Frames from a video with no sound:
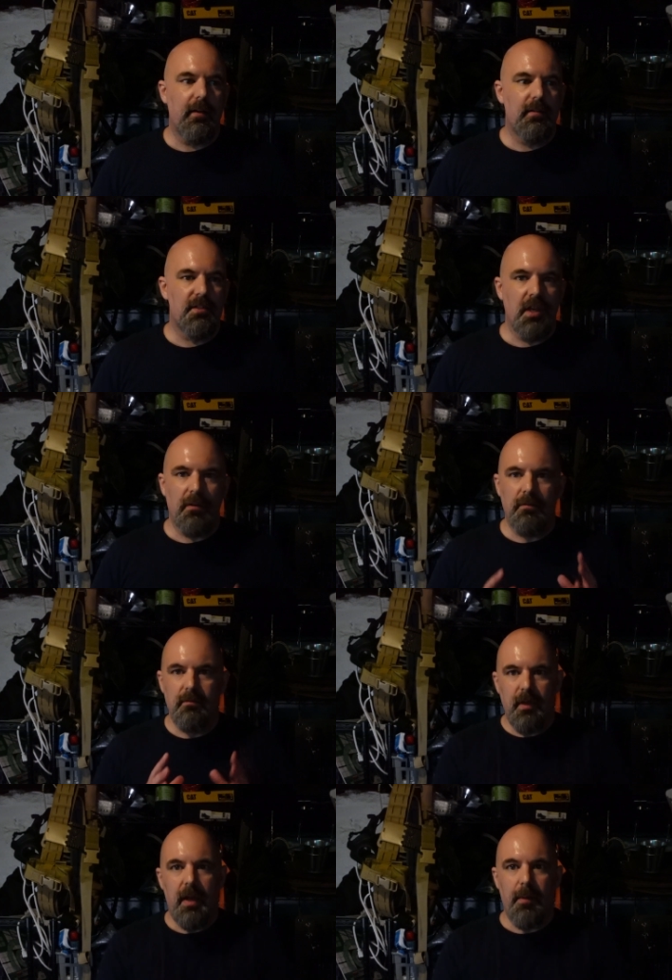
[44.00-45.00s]
So
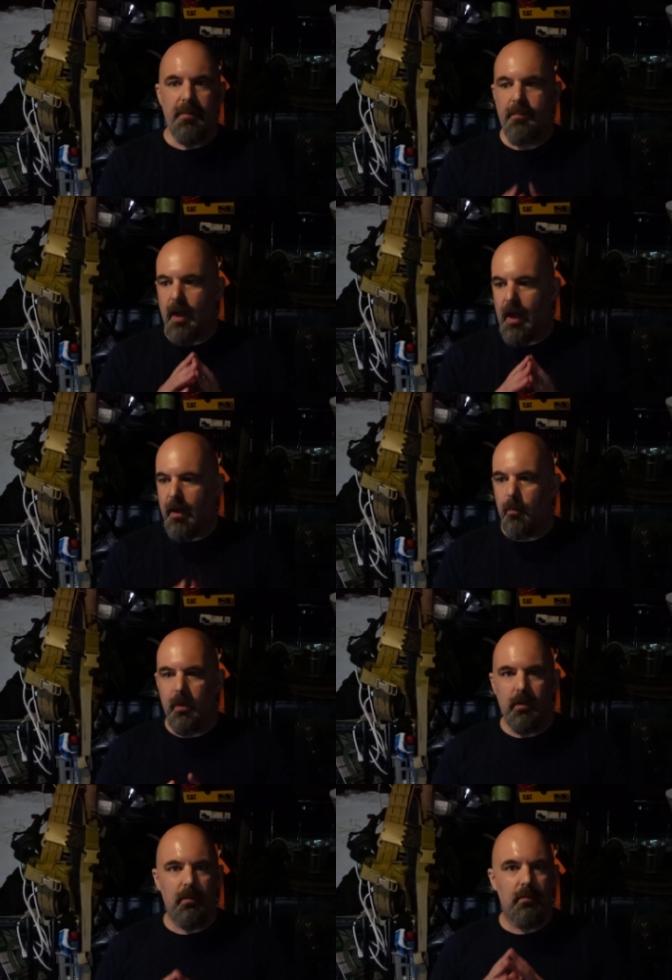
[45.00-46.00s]
anyway, I
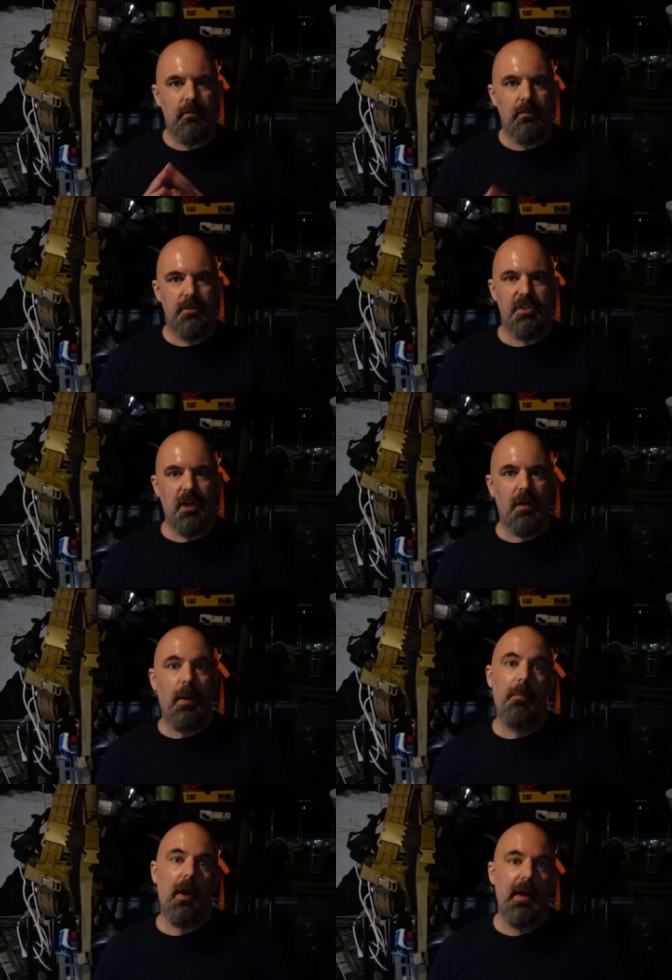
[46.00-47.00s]
will just talk
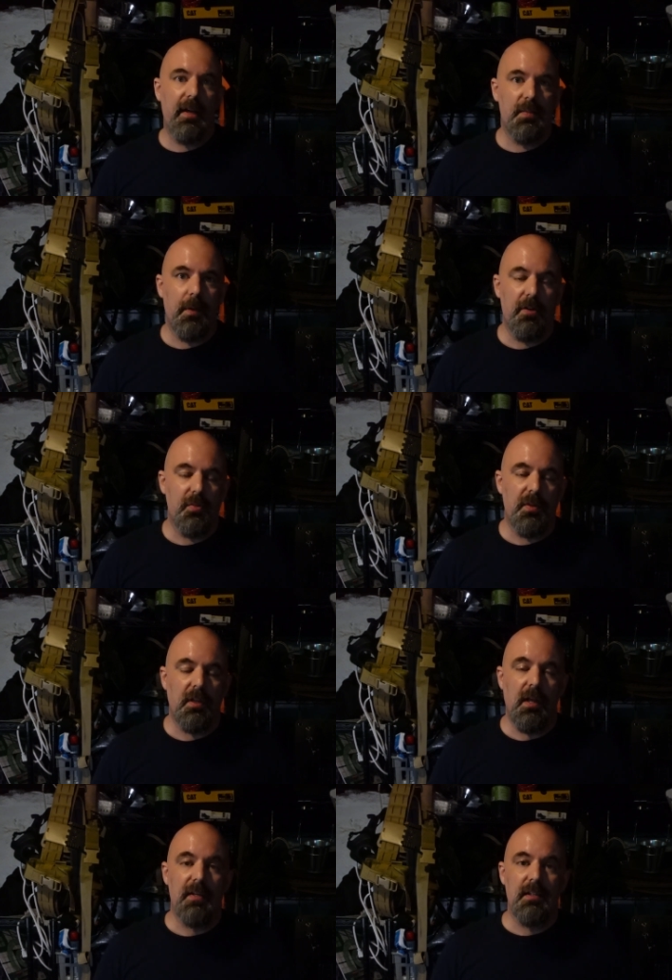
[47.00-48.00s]
about my experience with the
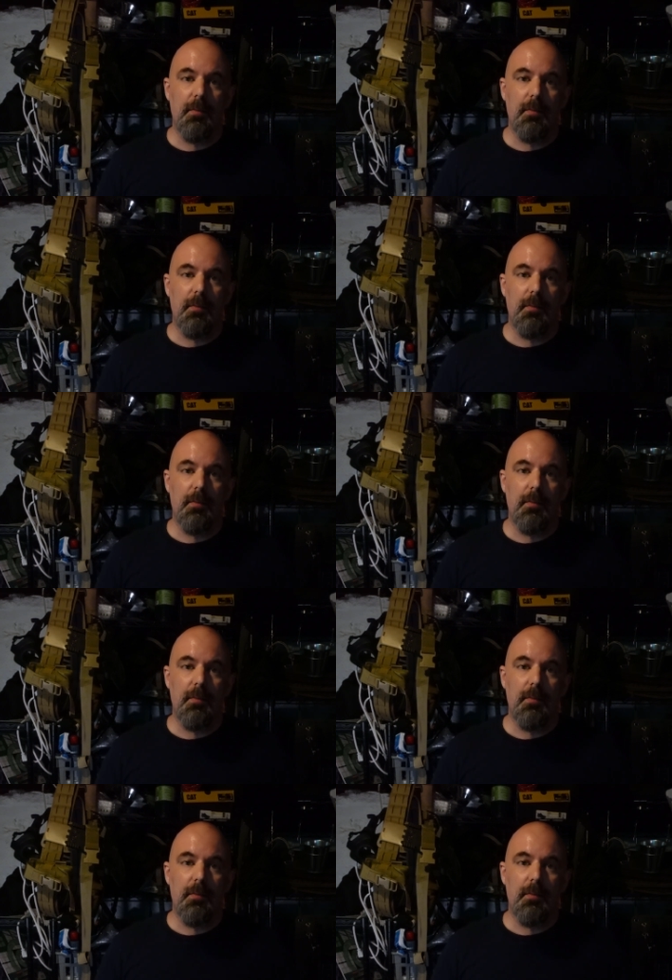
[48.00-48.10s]
class.